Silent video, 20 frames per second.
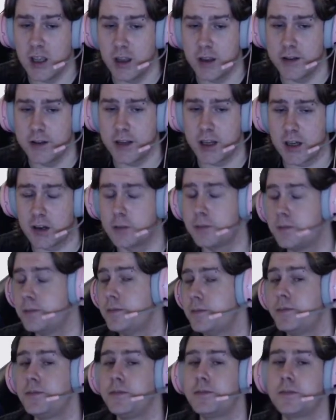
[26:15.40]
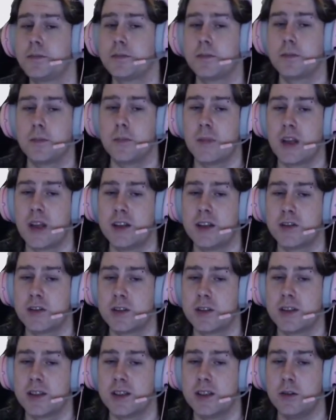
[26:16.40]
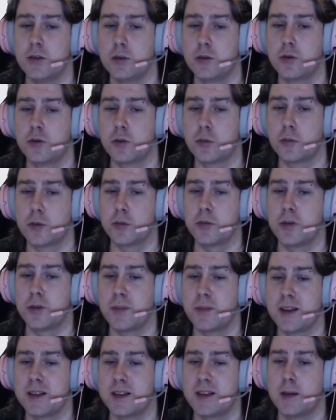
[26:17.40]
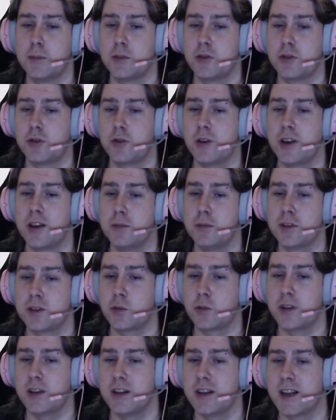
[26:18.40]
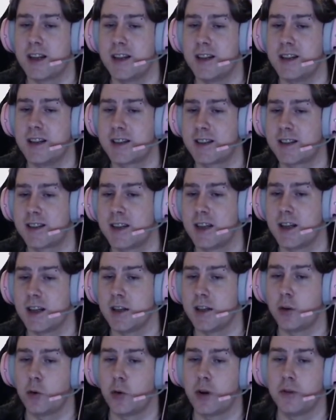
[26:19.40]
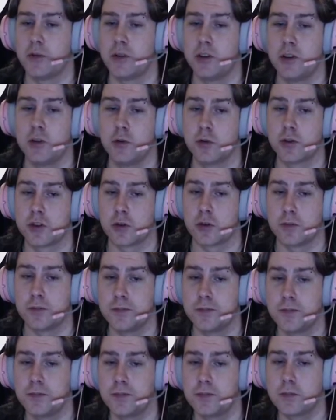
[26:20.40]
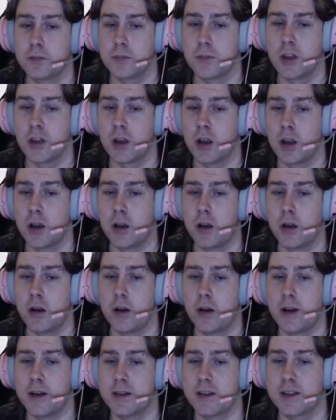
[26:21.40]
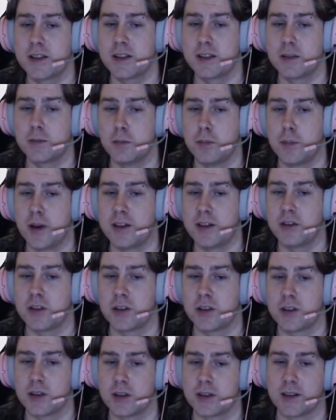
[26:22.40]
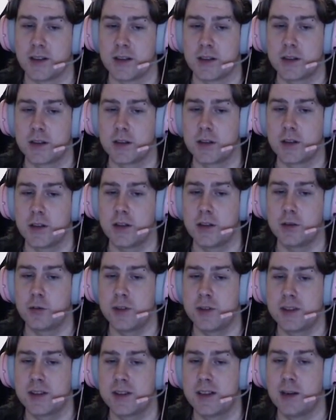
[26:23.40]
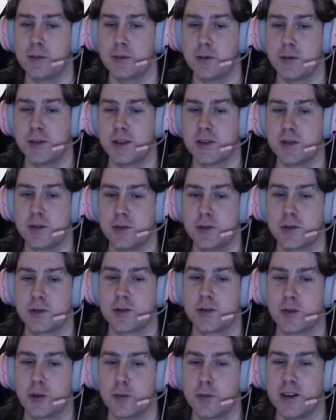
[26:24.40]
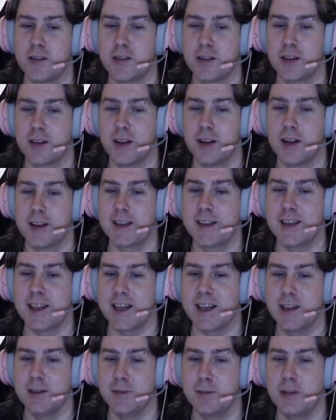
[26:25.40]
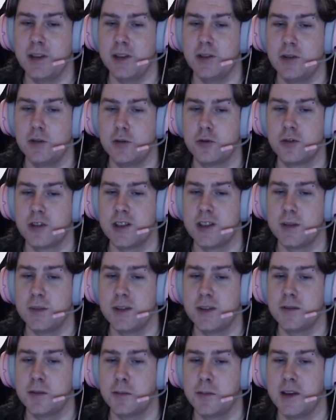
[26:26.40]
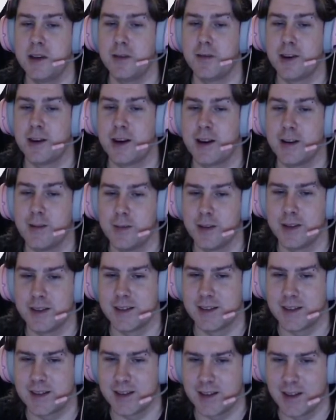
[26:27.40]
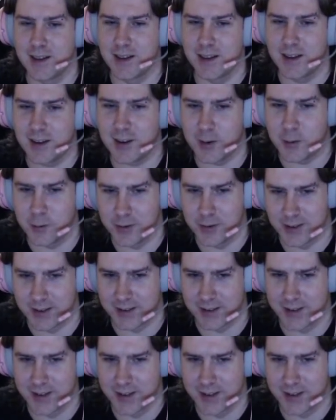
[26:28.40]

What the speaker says: Now, as you can see, neutral problematic damage to enemies within 9x9 around the user. And this is magic attack, okay? Increases damage based on user's job level, can be used in PvP environments only.